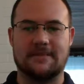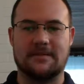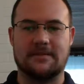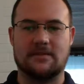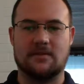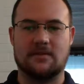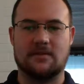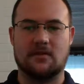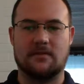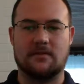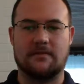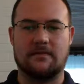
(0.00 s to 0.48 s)

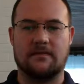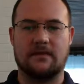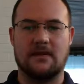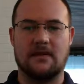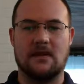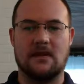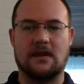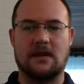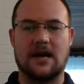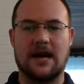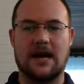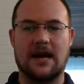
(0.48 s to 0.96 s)
so
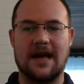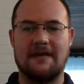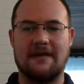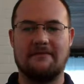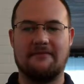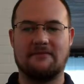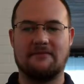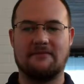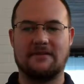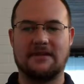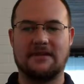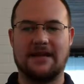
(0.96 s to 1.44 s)
far. I
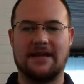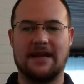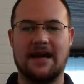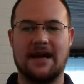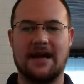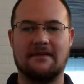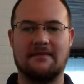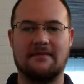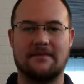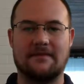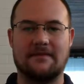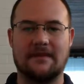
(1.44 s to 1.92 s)
haven't really
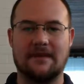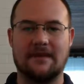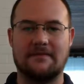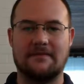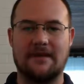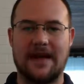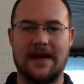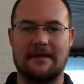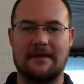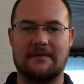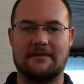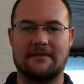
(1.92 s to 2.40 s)
gotten
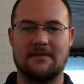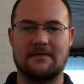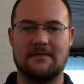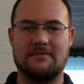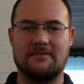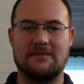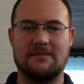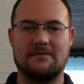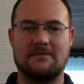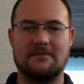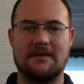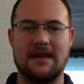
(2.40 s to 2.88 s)
feedback
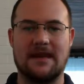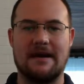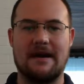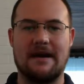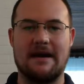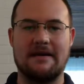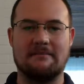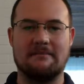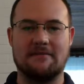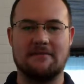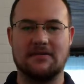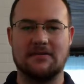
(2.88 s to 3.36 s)
from them
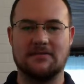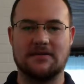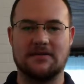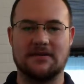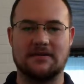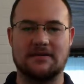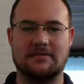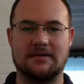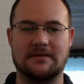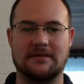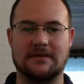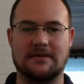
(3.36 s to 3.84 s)
yet,
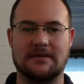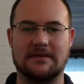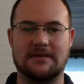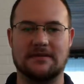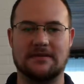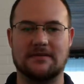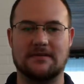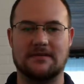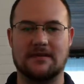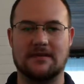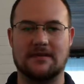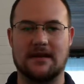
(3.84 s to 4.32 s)
mostly
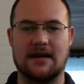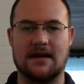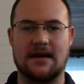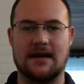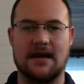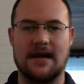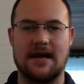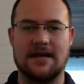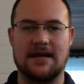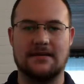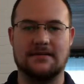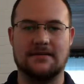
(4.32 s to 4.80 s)
because,
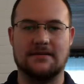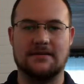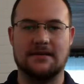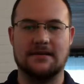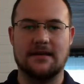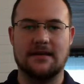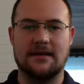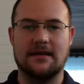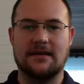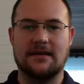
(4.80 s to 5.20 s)
as